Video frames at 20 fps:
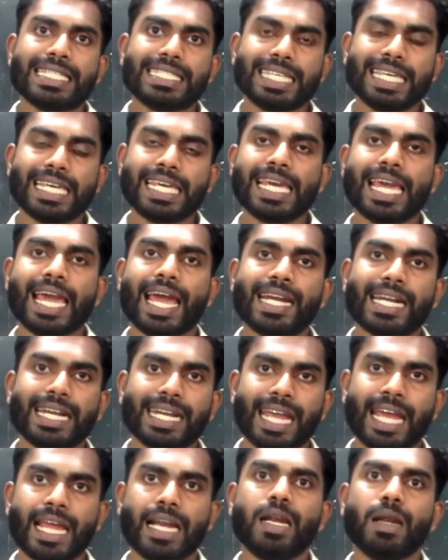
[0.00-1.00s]

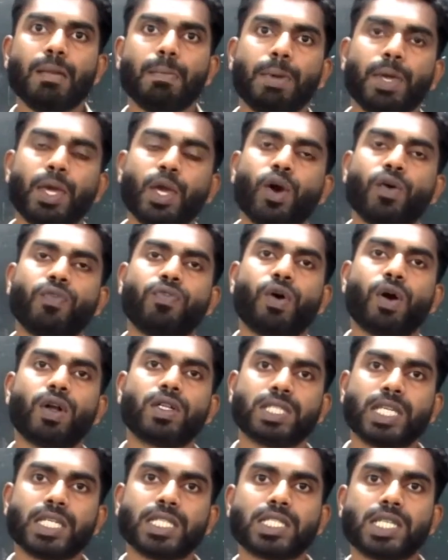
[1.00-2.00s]

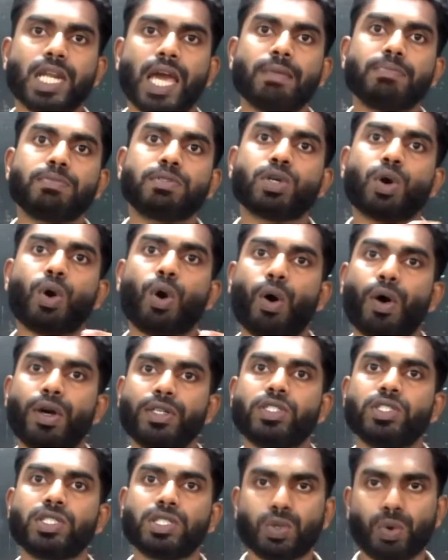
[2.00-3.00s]
Ca10PO4 6 times
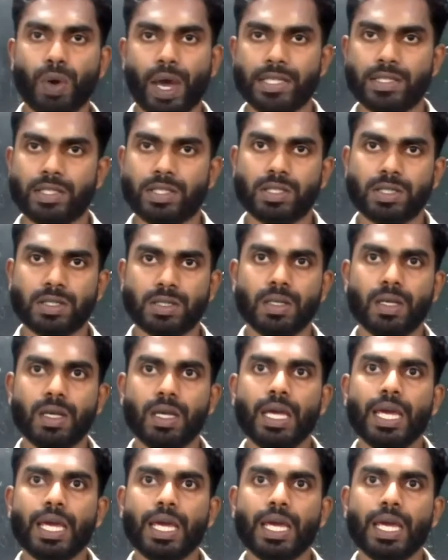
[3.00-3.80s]
OH twice